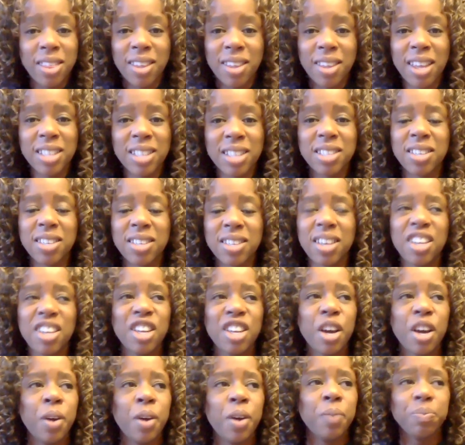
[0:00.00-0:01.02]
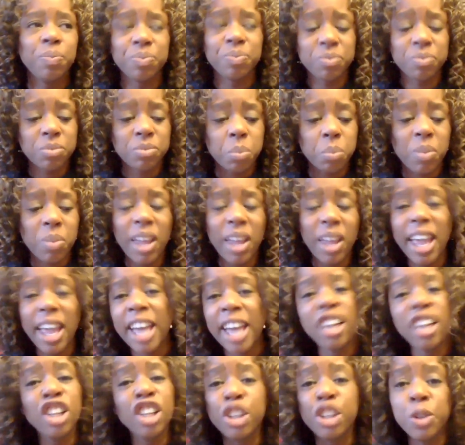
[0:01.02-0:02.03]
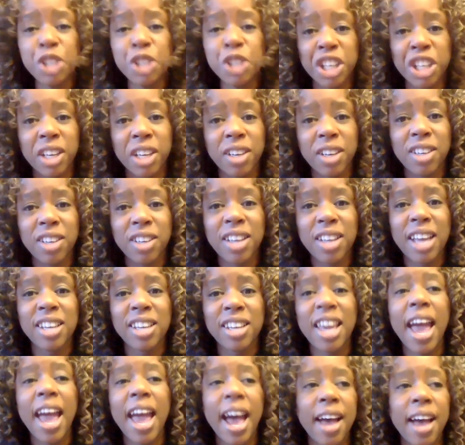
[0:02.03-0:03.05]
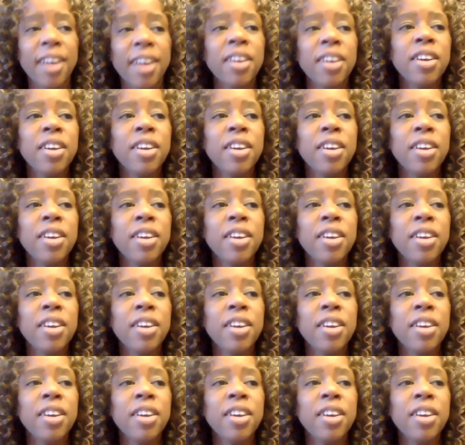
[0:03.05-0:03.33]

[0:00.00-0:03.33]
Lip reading: It's, you know, an illusion that, yeah,